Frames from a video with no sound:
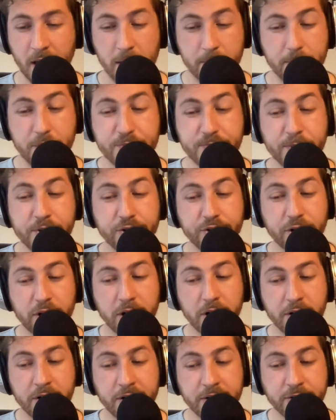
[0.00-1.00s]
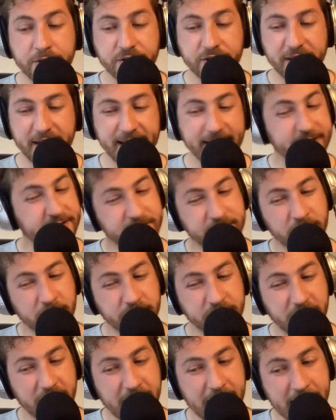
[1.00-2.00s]
But Monsieur Lawrence is
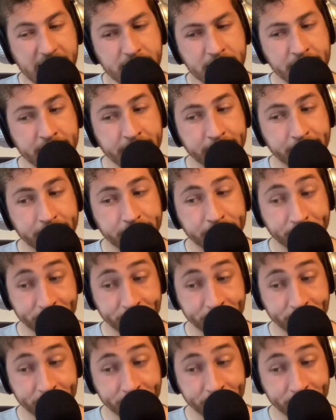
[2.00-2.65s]
not a layman.